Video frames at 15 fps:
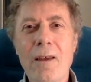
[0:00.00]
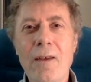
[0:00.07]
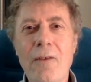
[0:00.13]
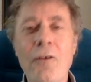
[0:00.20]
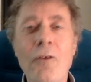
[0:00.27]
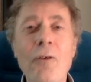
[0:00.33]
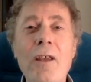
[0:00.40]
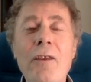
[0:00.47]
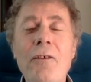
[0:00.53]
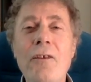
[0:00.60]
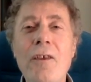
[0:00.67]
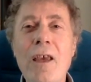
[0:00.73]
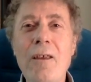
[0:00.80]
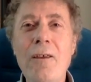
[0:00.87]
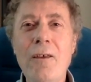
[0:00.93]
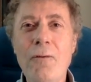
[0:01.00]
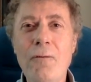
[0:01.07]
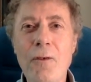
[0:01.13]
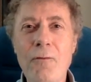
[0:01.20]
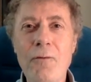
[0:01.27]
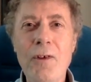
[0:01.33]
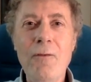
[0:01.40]
So let's say this
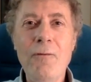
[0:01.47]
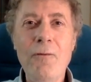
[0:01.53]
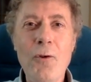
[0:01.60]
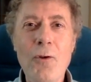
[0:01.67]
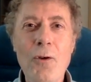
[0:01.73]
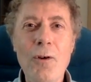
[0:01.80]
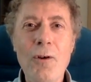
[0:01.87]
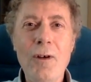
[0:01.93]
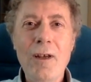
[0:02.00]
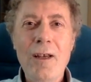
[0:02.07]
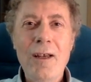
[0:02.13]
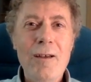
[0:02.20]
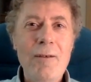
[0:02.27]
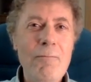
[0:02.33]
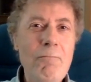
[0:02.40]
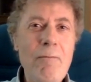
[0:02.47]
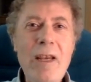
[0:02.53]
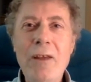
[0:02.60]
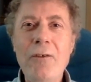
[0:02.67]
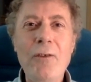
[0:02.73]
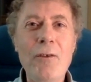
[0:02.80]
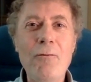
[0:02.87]
54
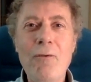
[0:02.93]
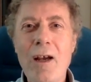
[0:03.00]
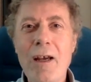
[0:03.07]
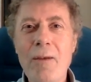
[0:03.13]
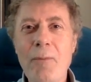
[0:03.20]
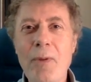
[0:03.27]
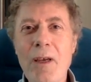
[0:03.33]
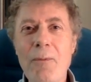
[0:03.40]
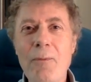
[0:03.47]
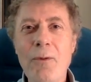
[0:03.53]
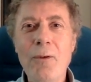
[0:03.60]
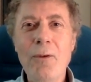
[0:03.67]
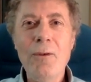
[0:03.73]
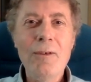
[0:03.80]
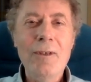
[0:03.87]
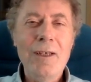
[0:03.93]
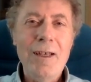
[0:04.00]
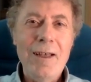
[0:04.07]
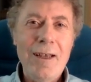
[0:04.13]
meets the right people,